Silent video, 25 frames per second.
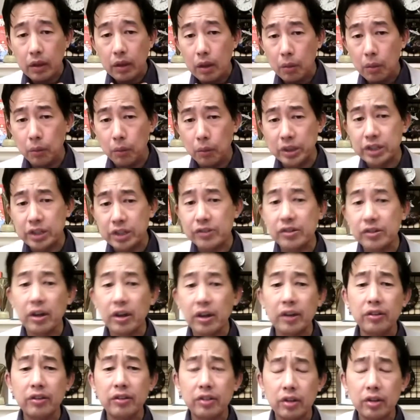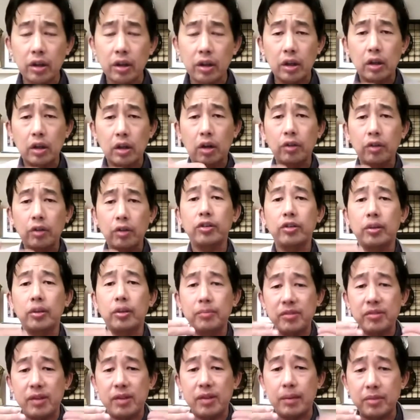which is going to long-term
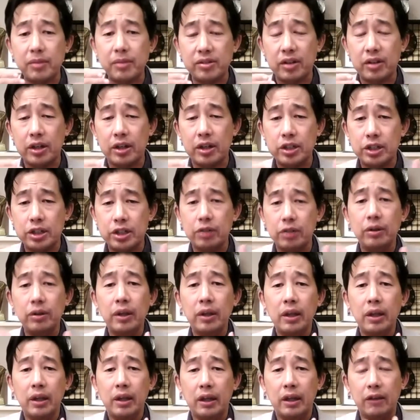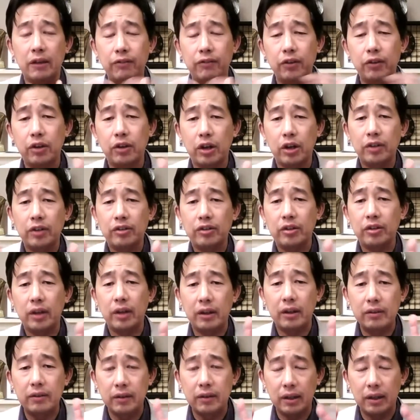sabotage you if you're going
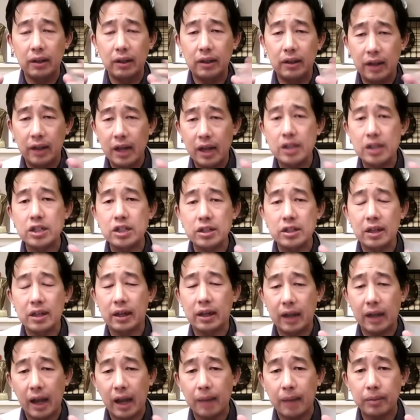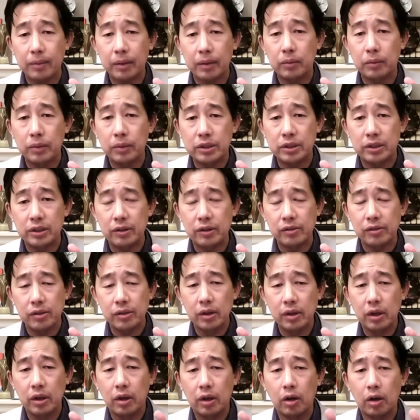to engage in that habit, which is,
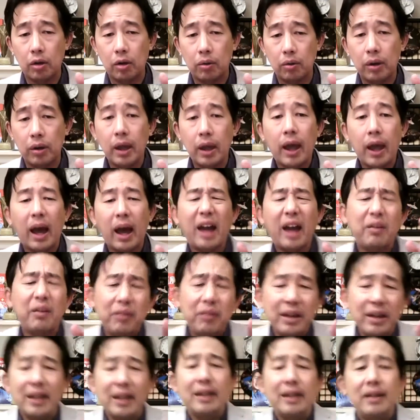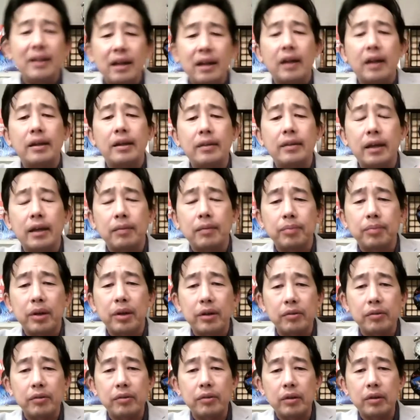oh, I really like that
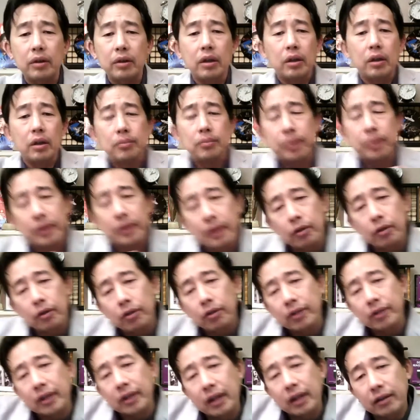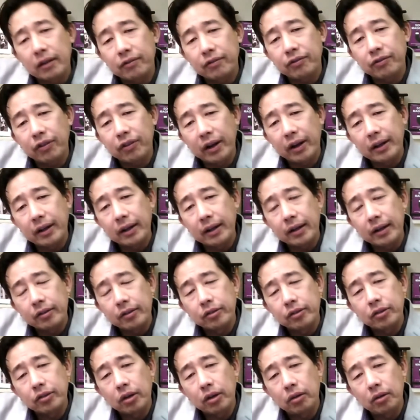person, but they're on the unfriend
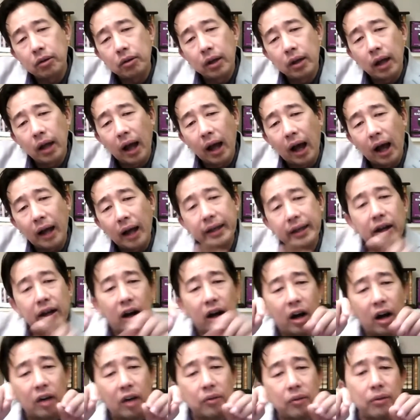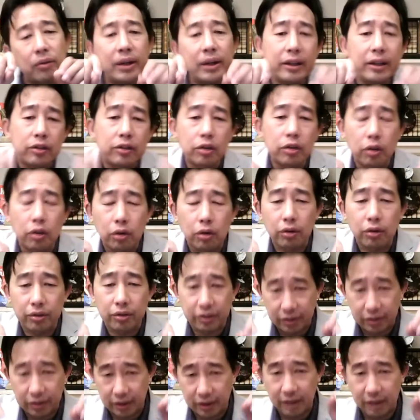list, so I can't really talk
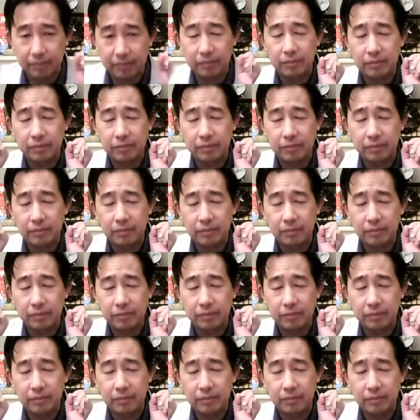to them,